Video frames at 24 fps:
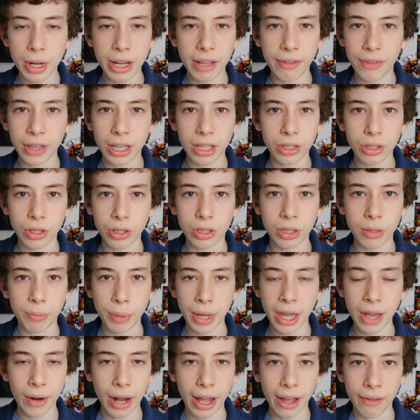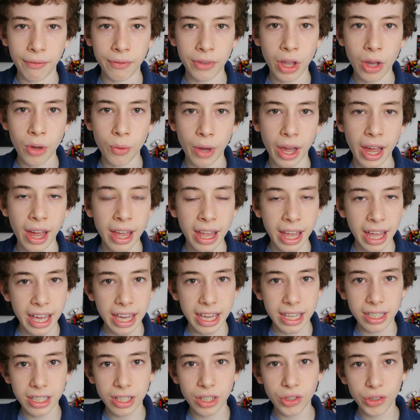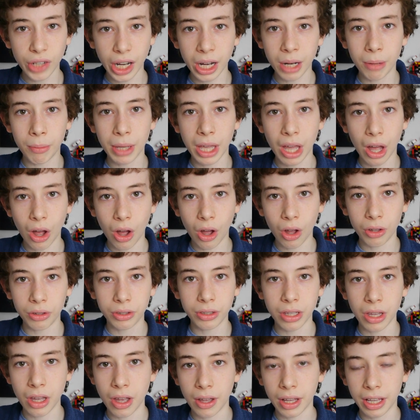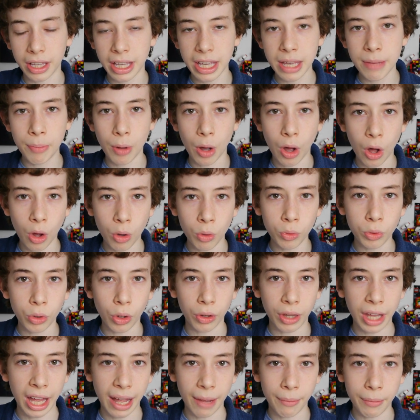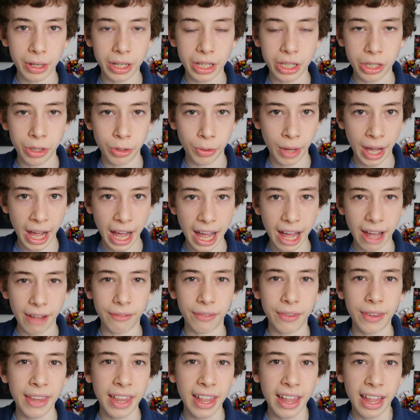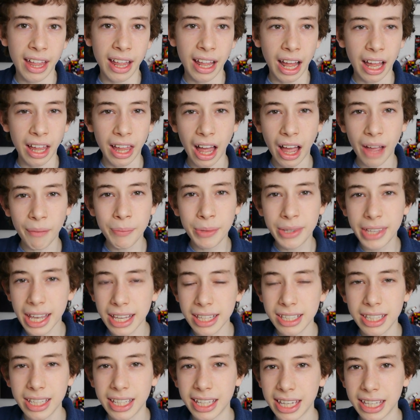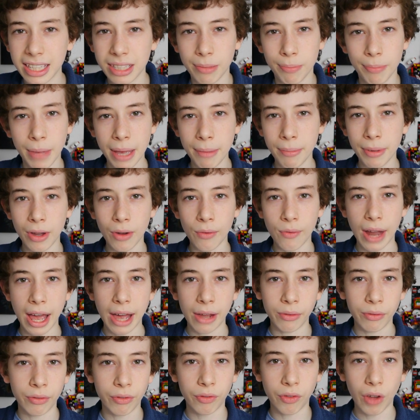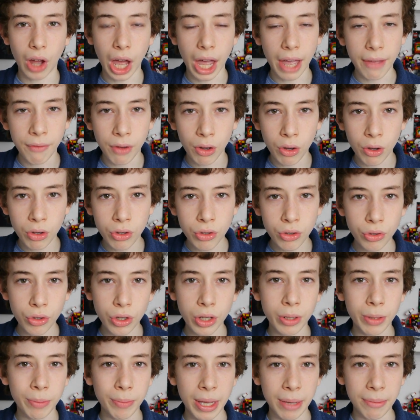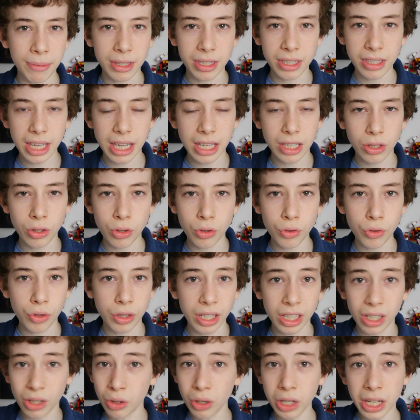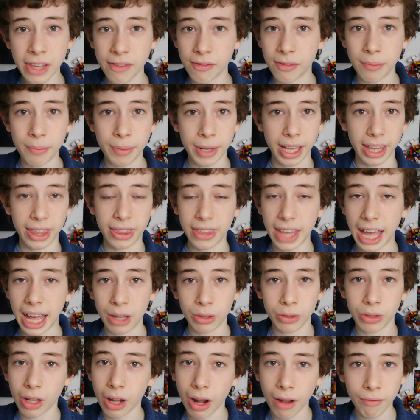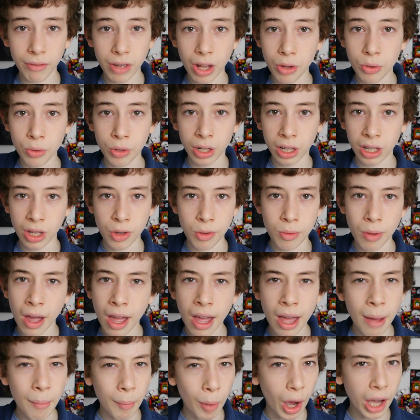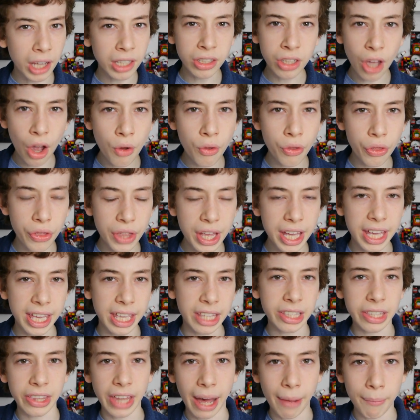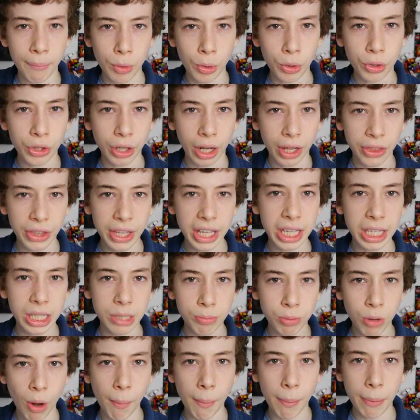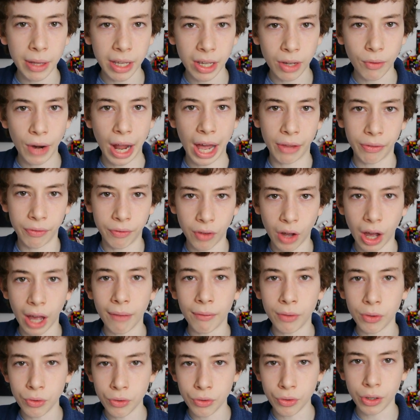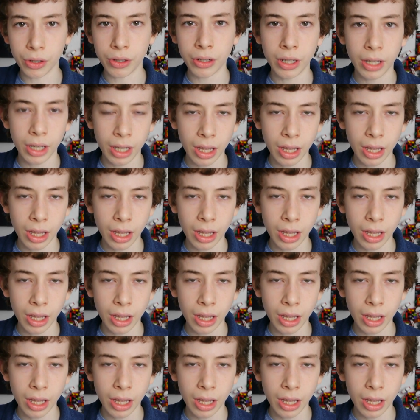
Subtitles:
minifigures just appear out of nowhere. It's incredibly hard to keep a hold on how many you have. I'm guessing it's maybe around 500, maybe 600, it could even be 1,000, I have no clue. But I don't think it's that much. I think it's probably around 500,